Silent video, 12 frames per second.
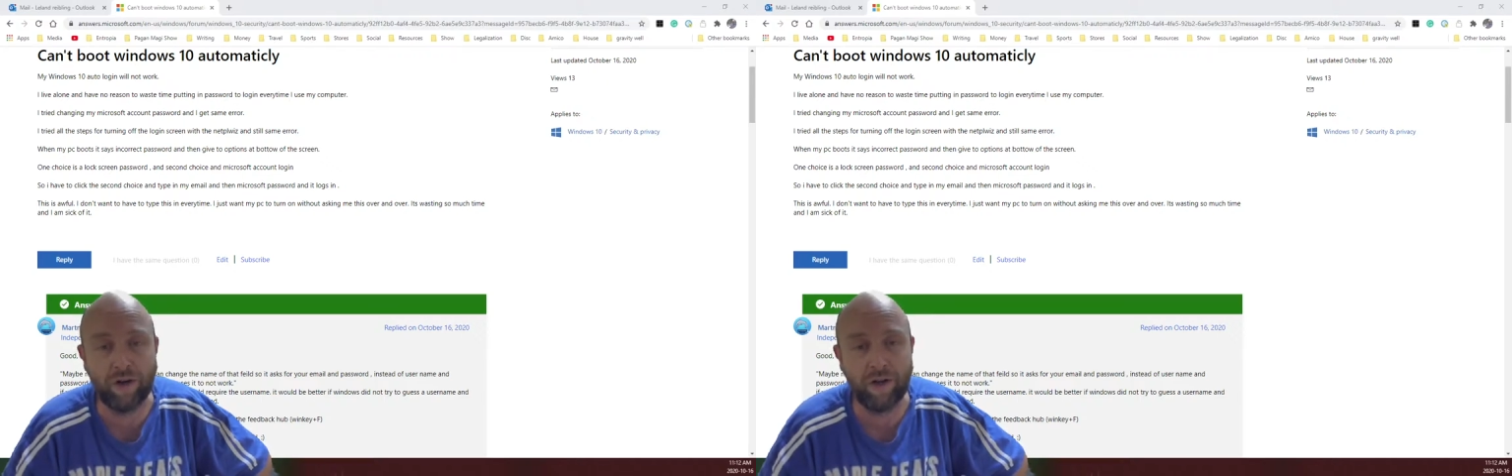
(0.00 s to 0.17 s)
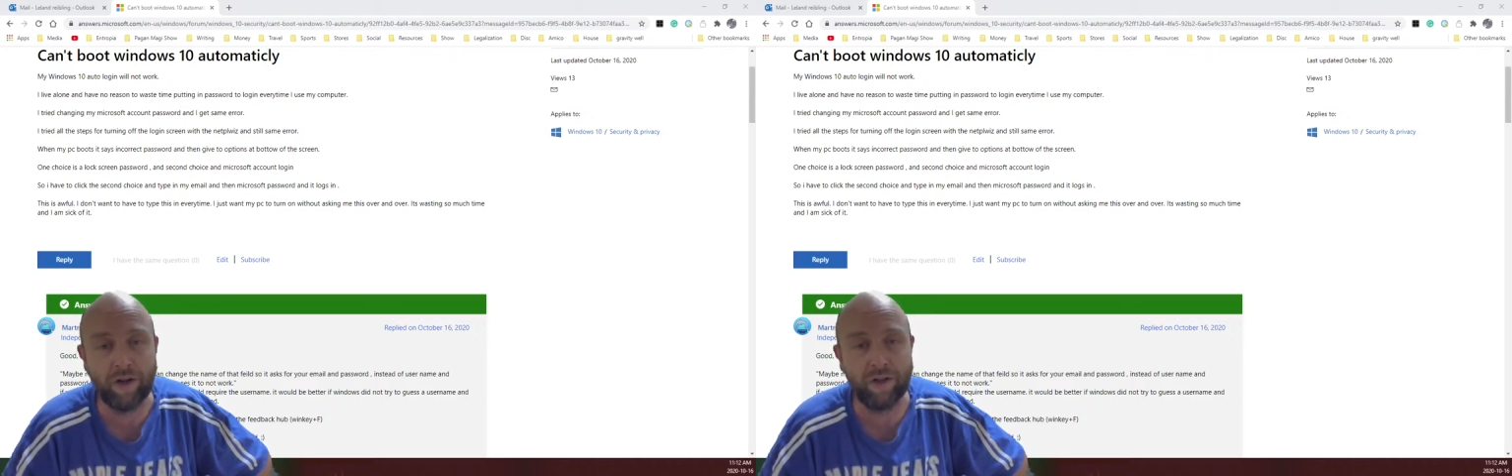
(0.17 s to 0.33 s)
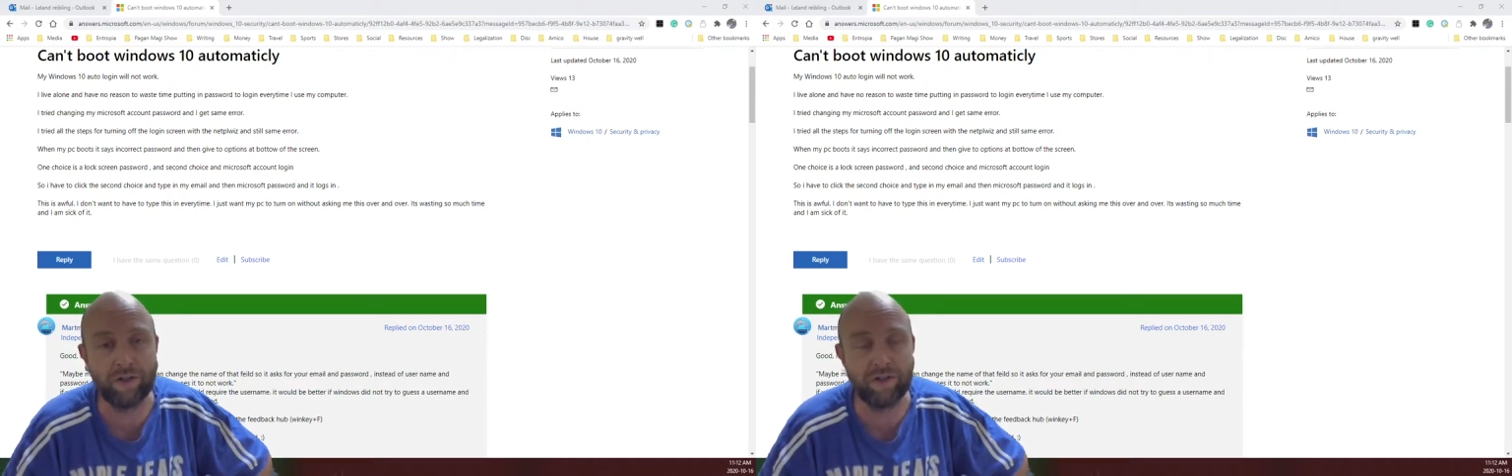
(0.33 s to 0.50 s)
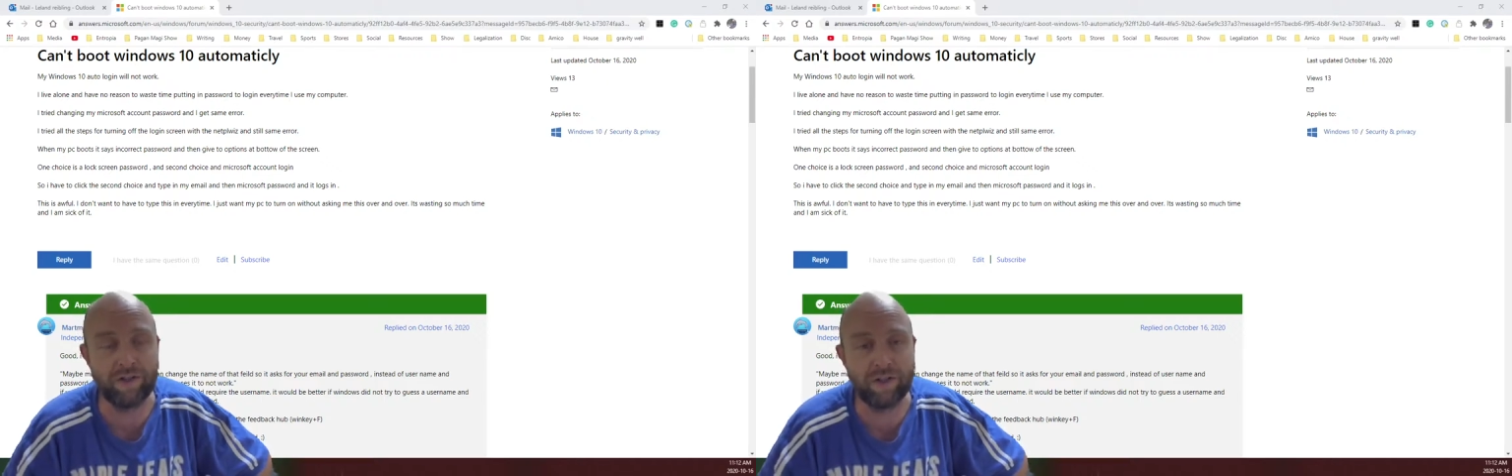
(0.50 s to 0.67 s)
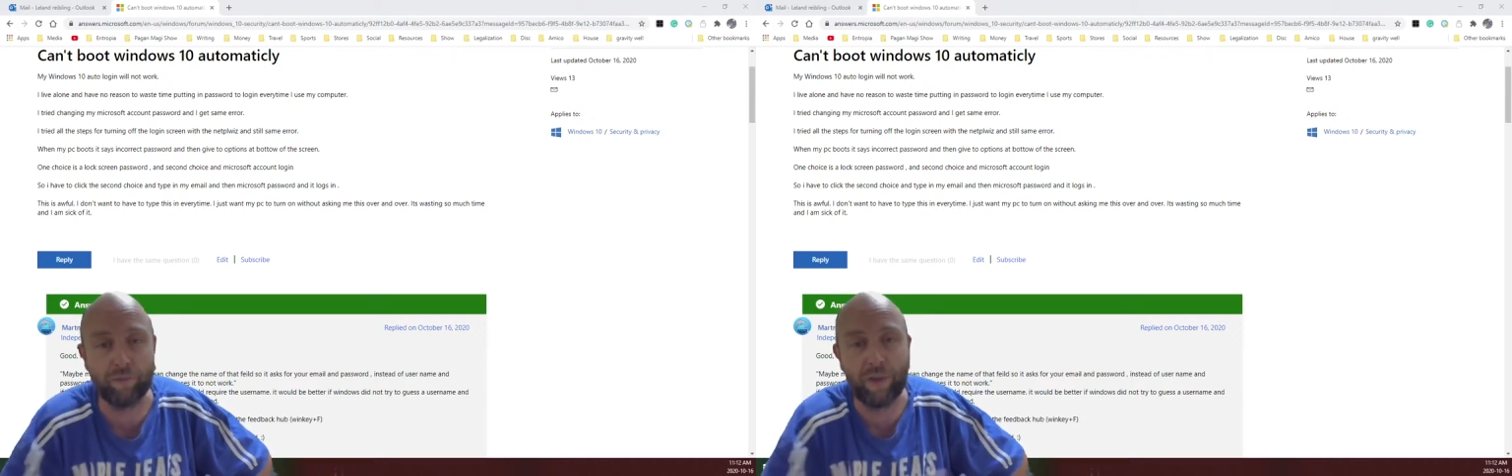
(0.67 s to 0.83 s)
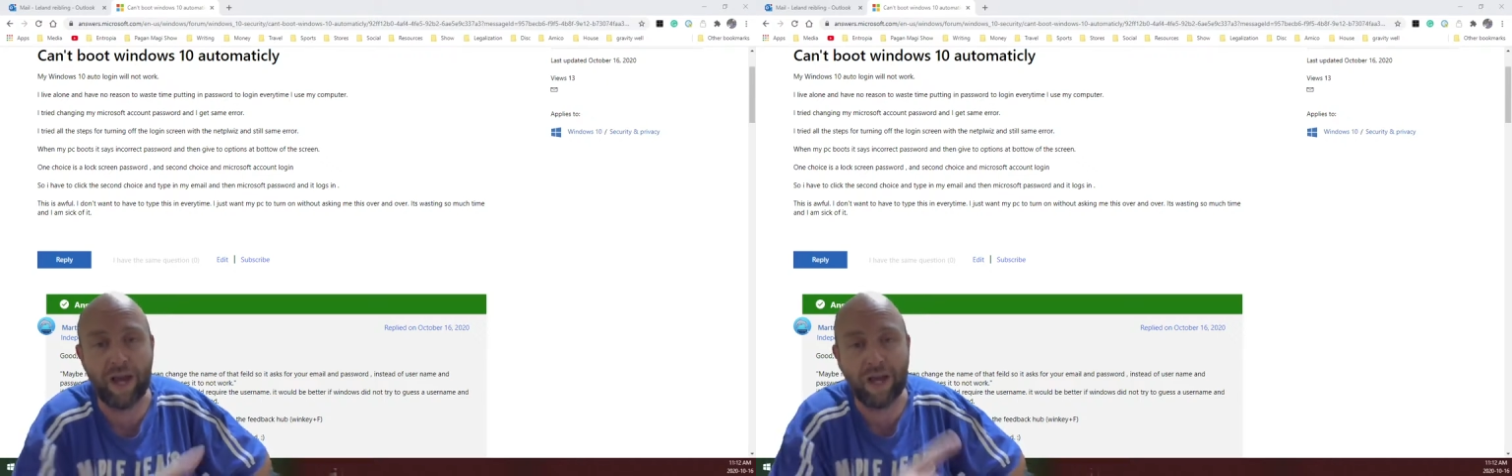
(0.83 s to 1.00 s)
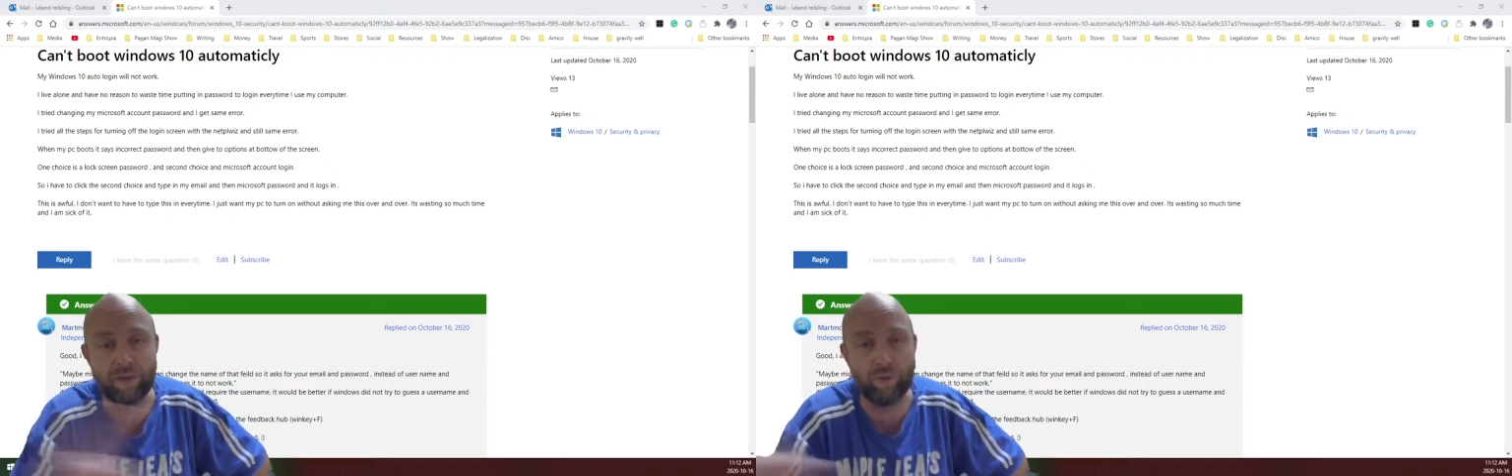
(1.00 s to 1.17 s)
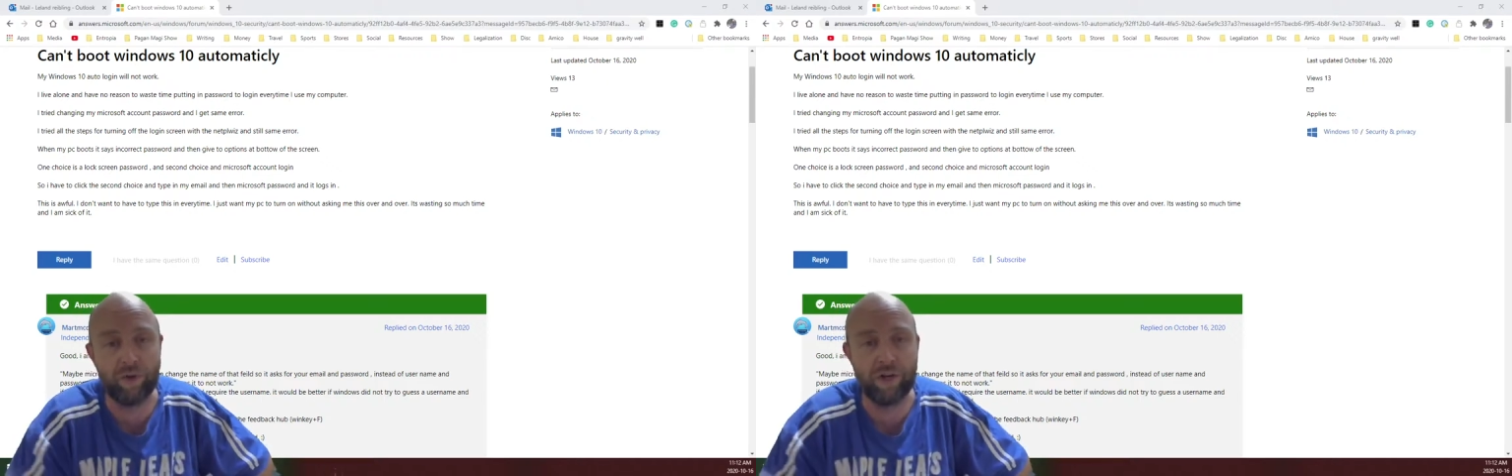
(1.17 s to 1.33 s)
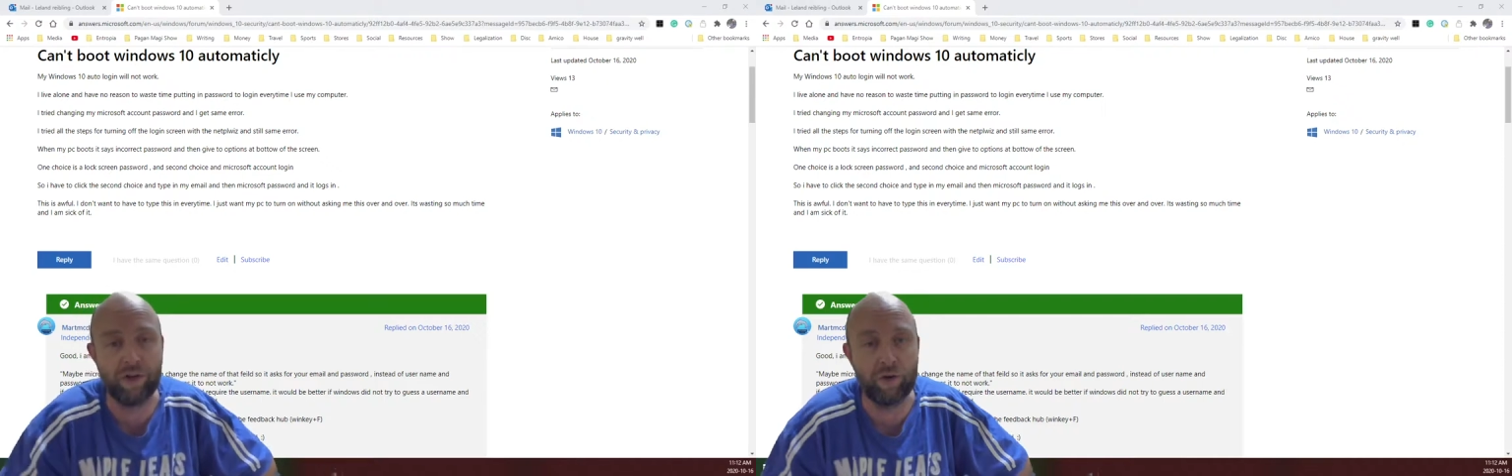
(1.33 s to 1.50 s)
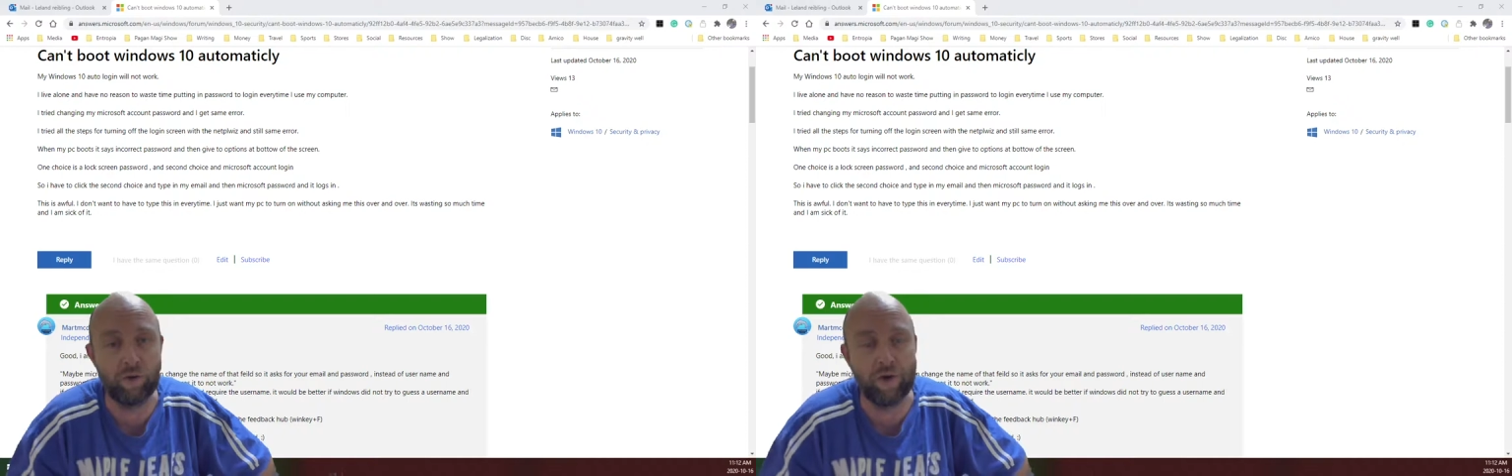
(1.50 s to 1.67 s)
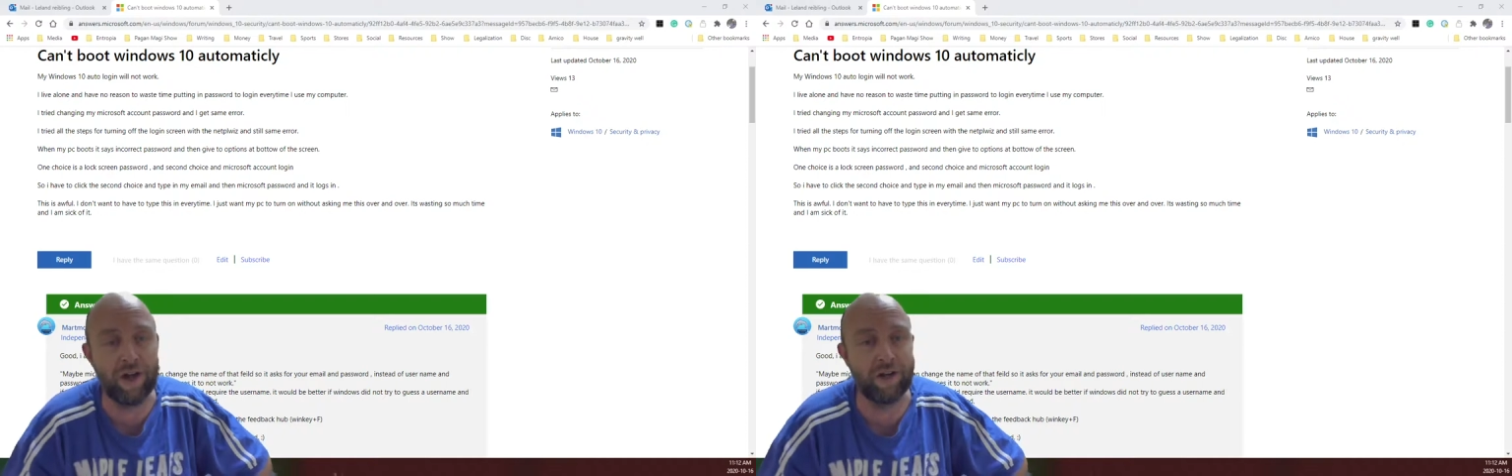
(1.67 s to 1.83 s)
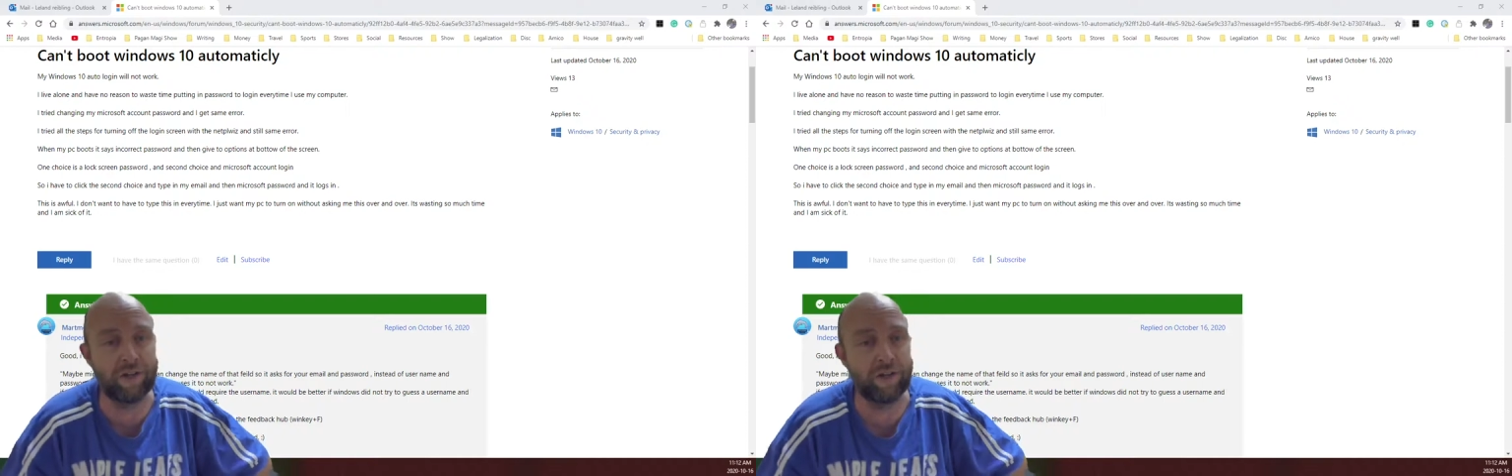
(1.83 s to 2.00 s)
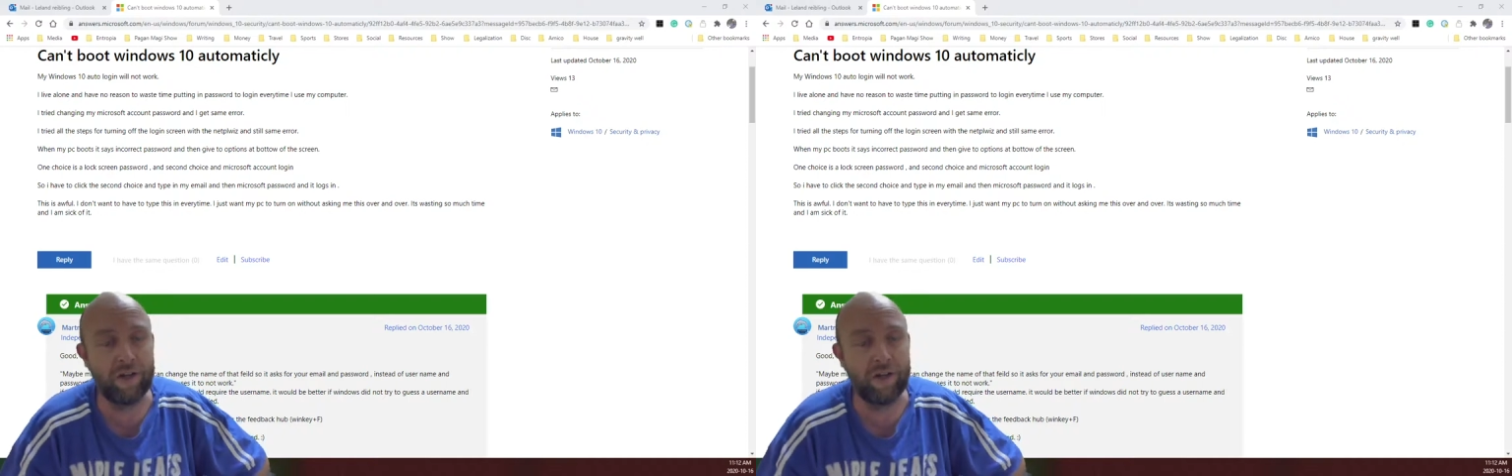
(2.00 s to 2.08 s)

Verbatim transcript: because it says password incorrect.